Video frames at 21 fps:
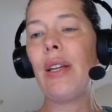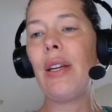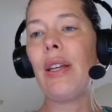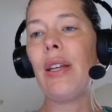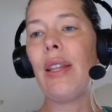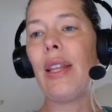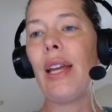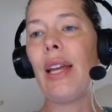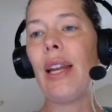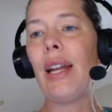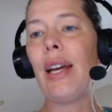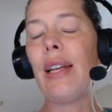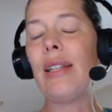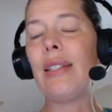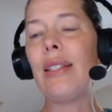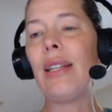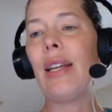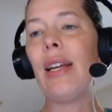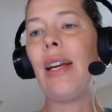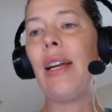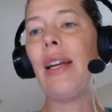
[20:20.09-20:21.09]
and that
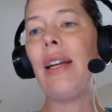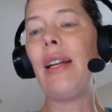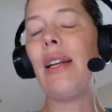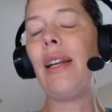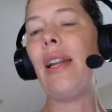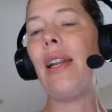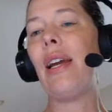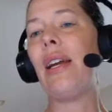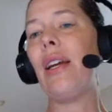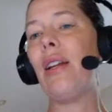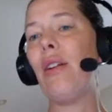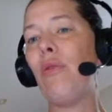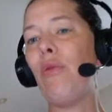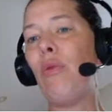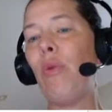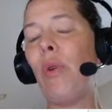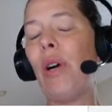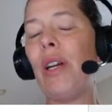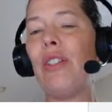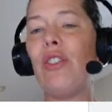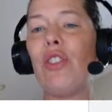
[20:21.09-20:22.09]
has a -1